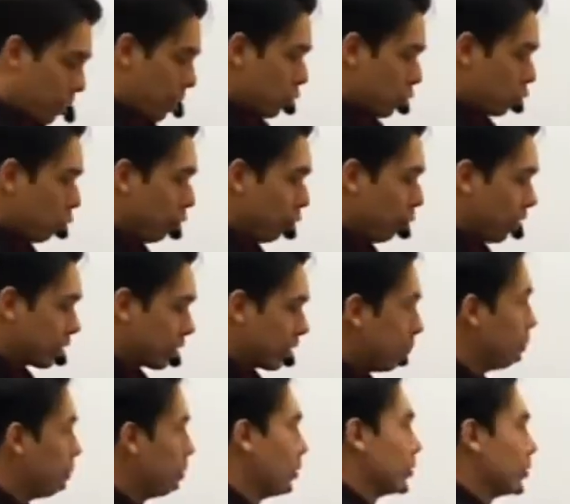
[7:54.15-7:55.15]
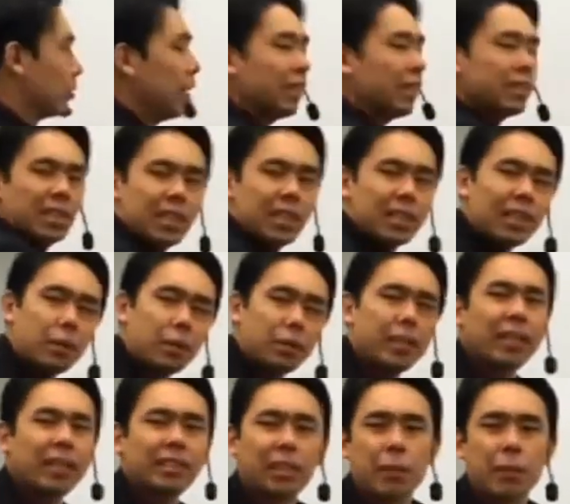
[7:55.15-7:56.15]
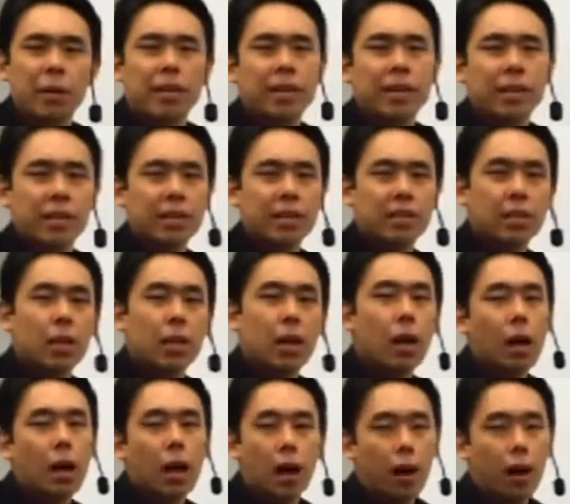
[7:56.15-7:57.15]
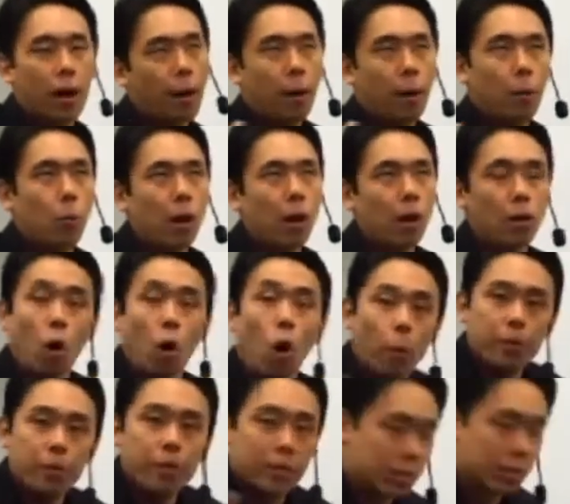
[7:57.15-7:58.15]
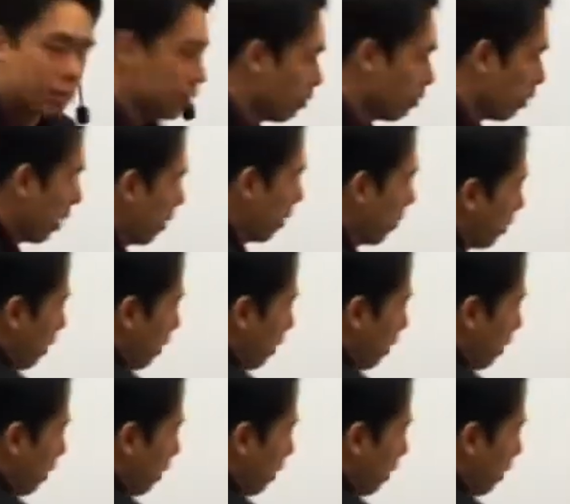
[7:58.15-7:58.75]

So, for example, let's say the next subheading is, hobbies, alright?